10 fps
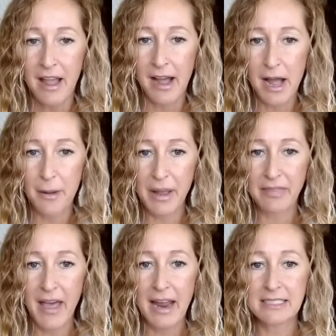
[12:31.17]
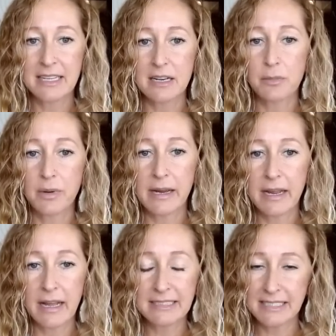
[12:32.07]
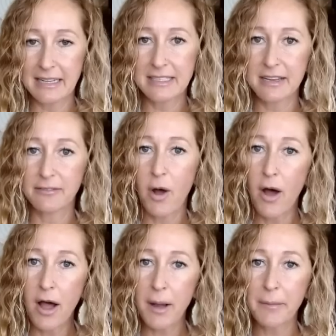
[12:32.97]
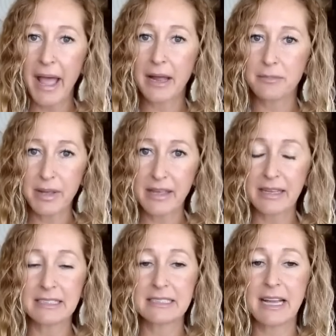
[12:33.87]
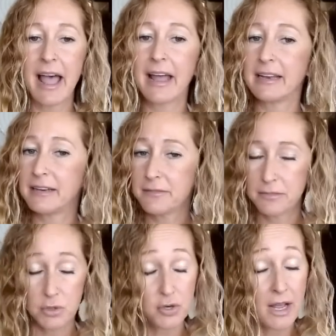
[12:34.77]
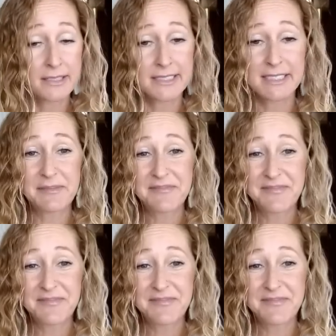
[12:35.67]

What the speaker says: And that is going to bring a sense of calm and peace and trust.